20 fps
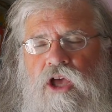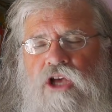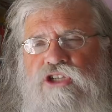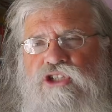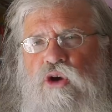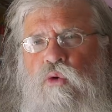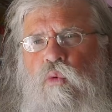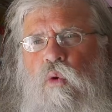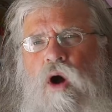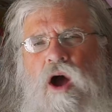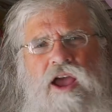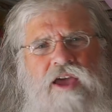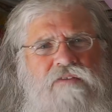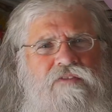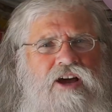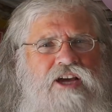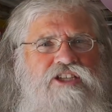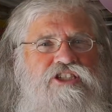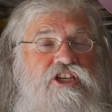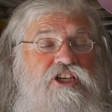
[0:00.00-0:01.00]
So why
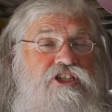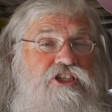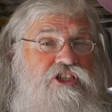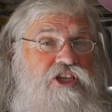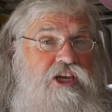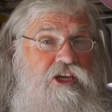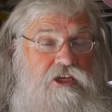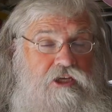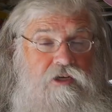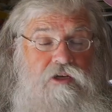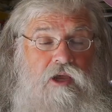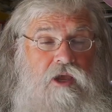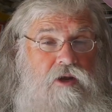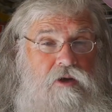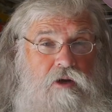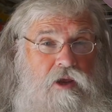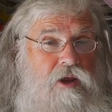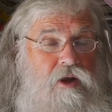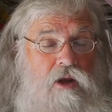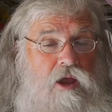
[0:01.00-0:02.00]
have I succeeded?
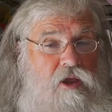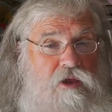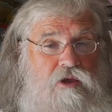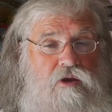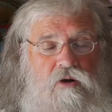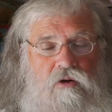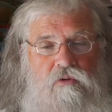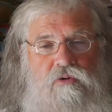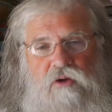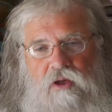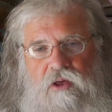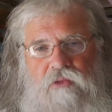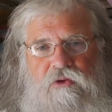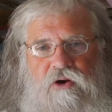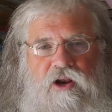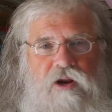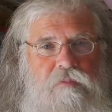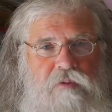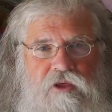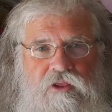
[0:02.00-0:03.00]
And you know,
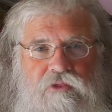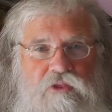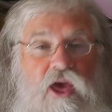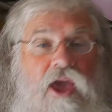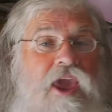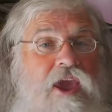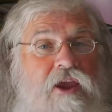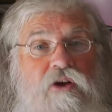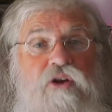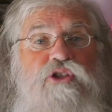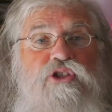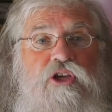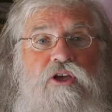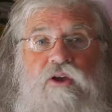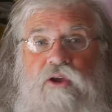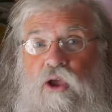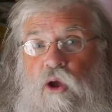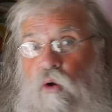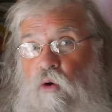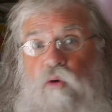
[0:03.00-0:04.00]
they're going to be the haters.
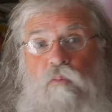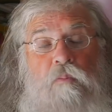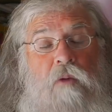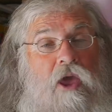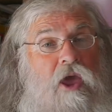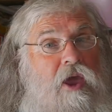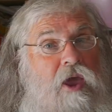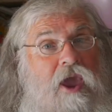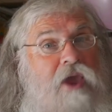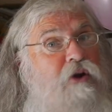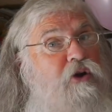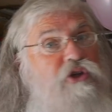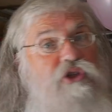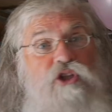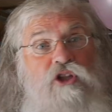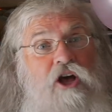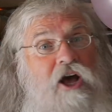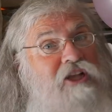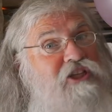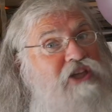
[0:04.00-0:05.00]
Haters,
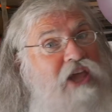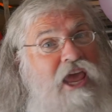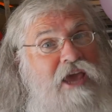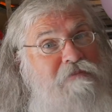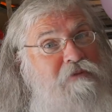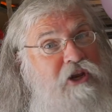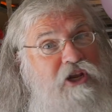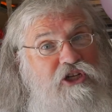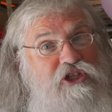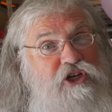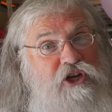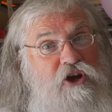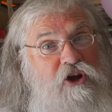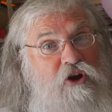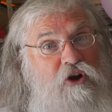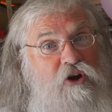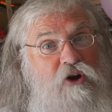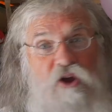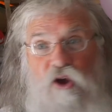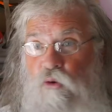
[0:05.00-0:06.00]
lots of ammunition
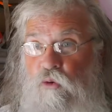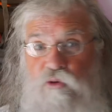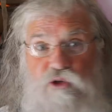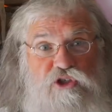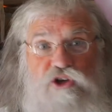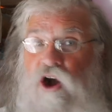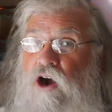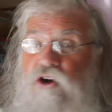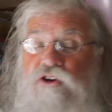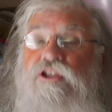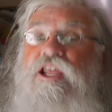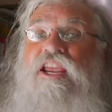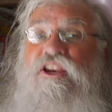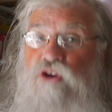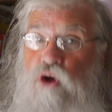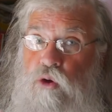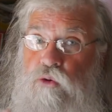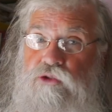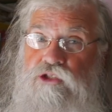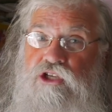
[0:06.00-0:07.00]
here. Start, take
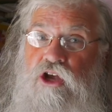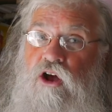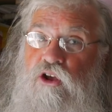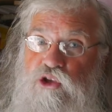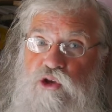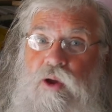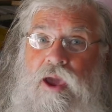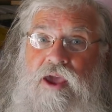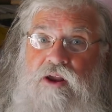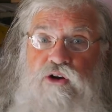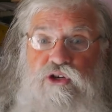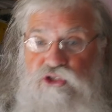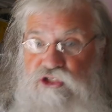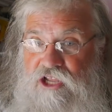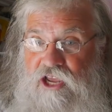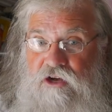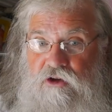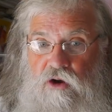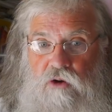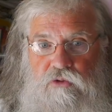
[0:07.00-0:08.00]
notes. All you haters,
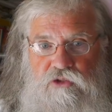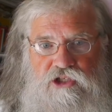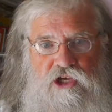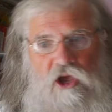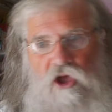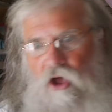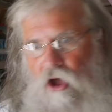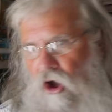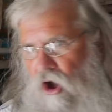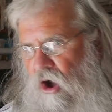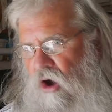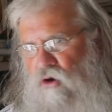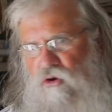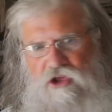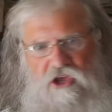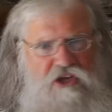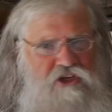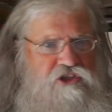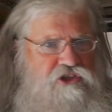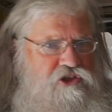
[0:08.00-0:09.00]
take notes. Oh,
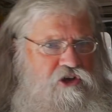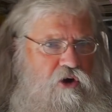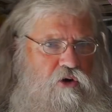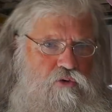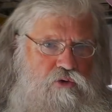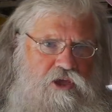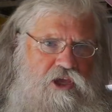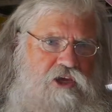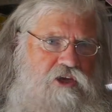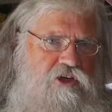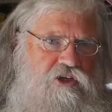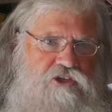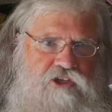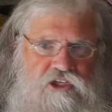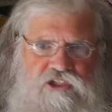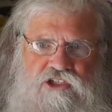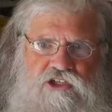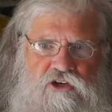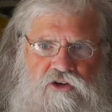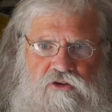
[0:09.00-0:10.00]
he's so
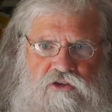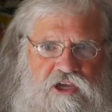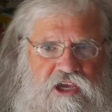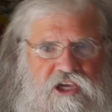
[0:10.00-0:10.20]
egotistical.